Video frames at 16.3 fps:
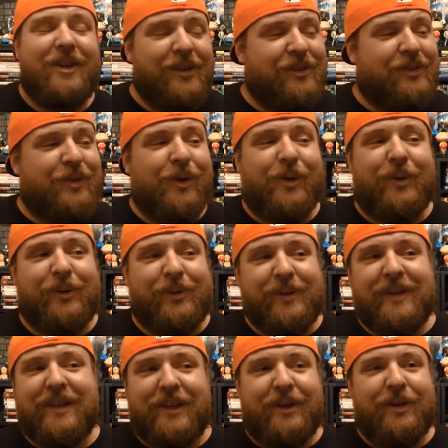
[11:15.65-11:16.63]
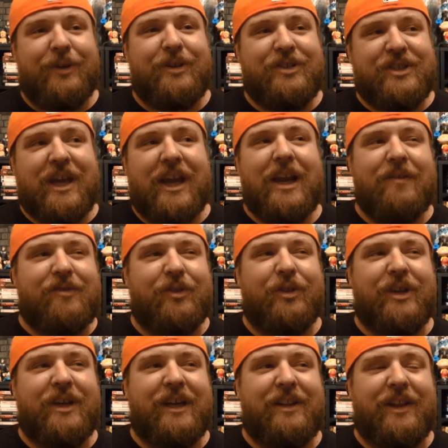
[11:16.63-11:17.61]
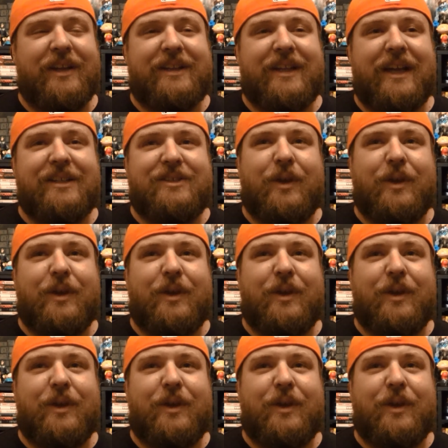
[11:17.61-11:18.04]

So, you know, you just kind of have to look at it like that.